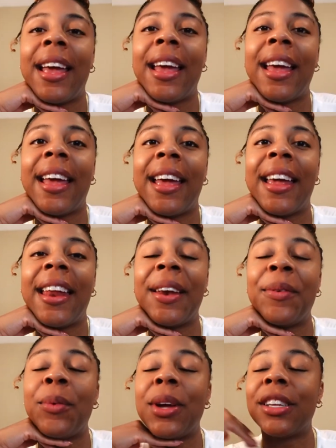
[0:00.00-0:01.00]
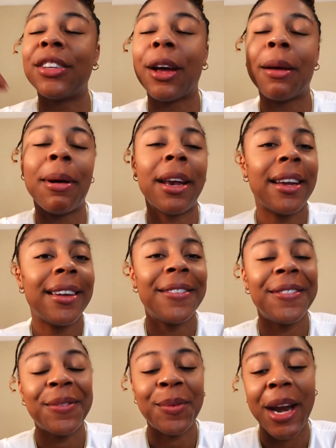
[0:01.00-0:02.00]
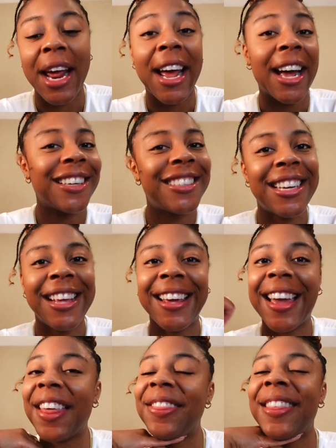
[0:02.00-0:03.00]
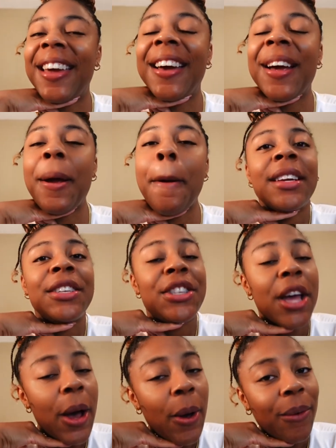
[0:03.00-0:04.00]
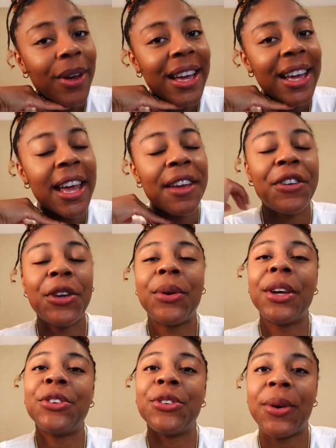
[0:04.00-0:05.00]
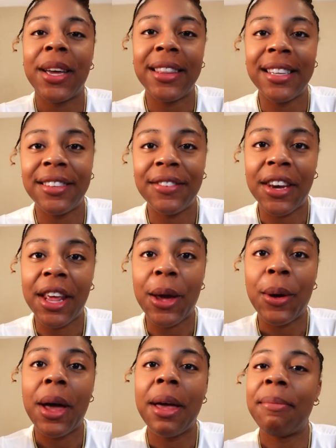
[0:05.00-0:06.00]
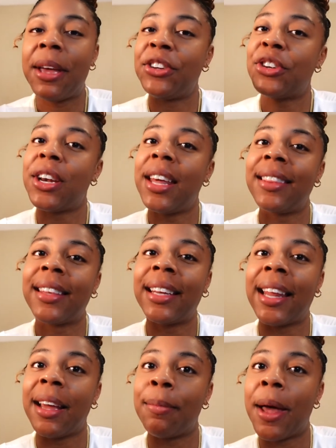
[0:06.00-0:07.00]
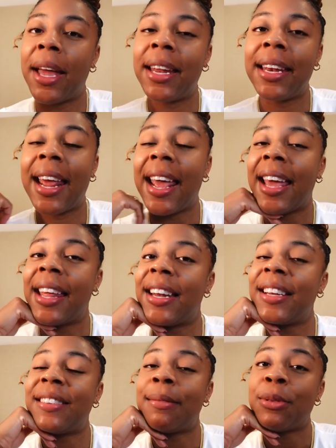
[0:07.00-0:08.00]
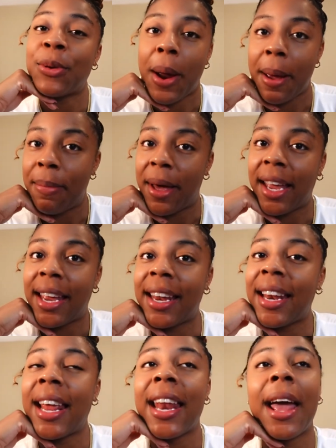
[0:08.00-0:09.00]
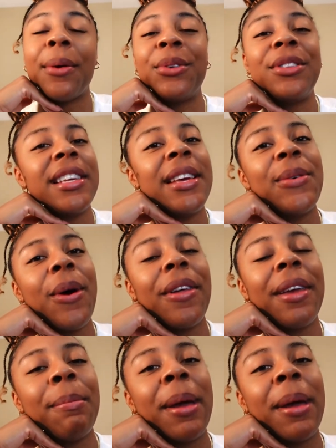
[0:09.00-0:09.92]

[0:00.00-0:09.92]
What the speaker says: and we could talk about it when I actually get there. So if you enjoyed this video, make sure to hit that like button and subscribe button, and I will see you all in